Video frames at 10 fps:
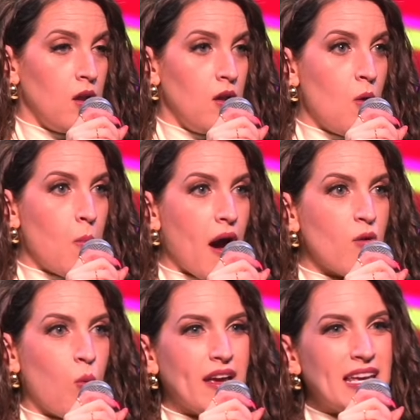no matter
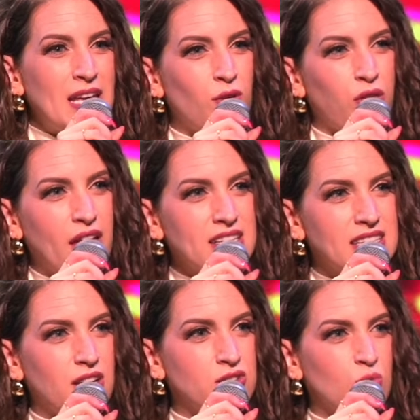what evil things
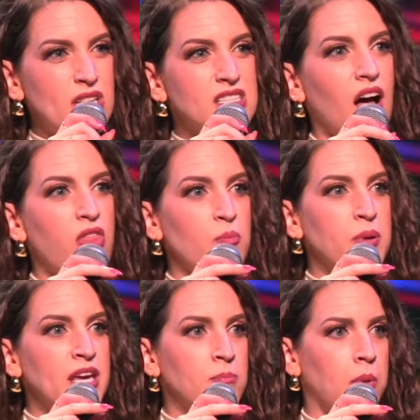they are doing to other
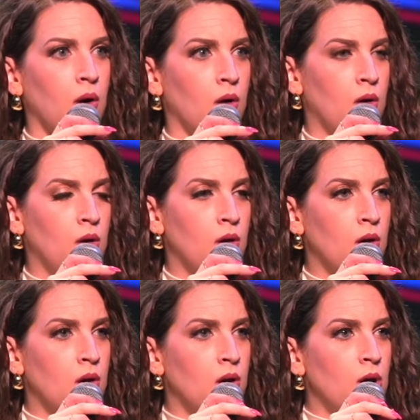people,
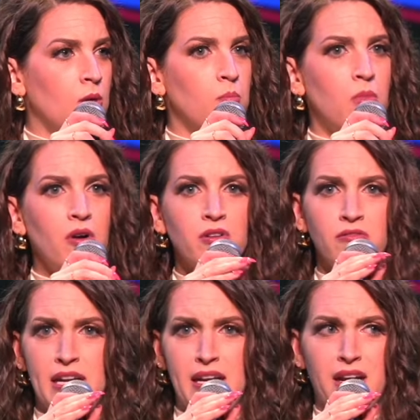
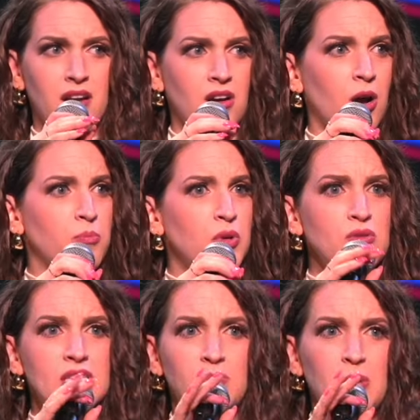murdering,
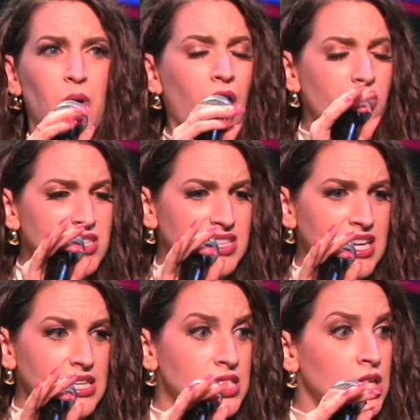abusing people, all these
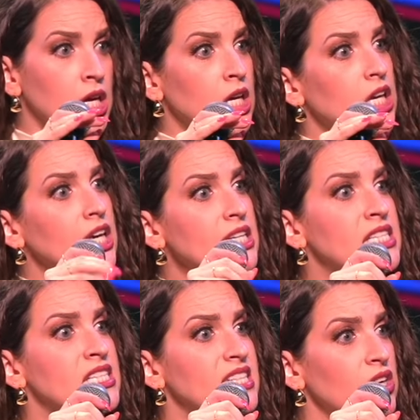things, he
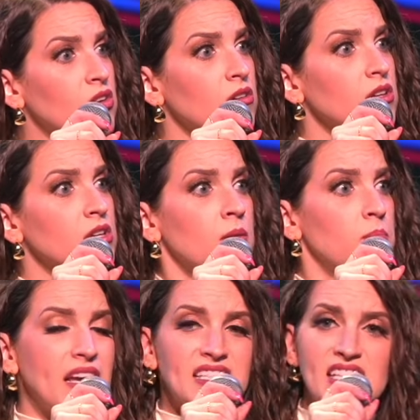still
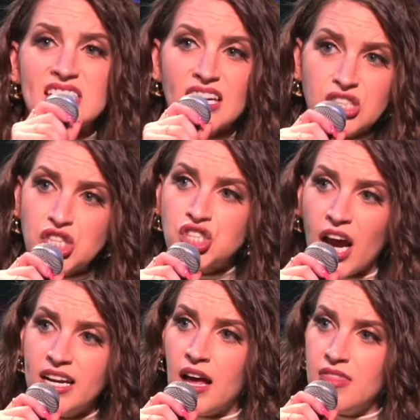makes the sun to
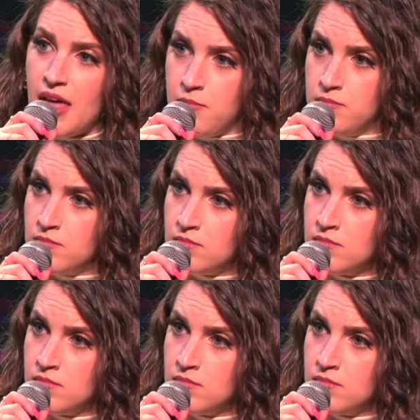shine on them